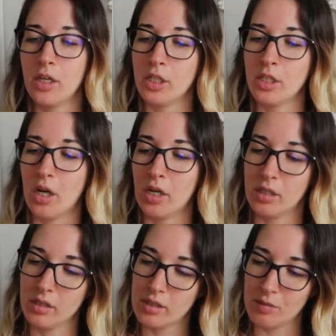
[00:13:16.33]

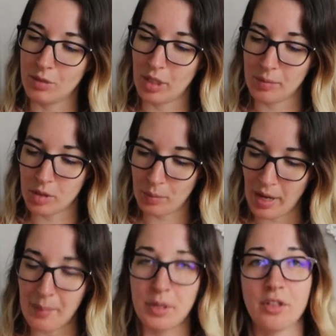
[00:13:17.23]
yarns, which I'm super
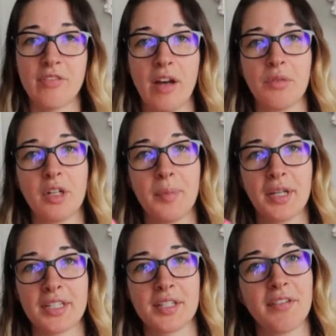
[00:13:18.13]
happy to found her
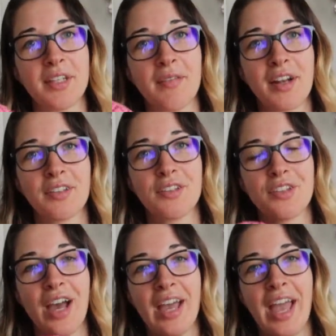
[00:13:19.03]
because I really wanted to
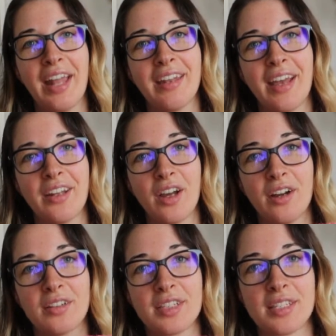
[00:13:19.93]
try hand dyed
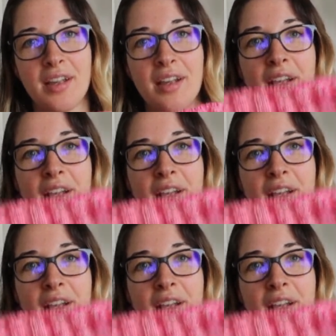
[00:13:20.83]
yarns.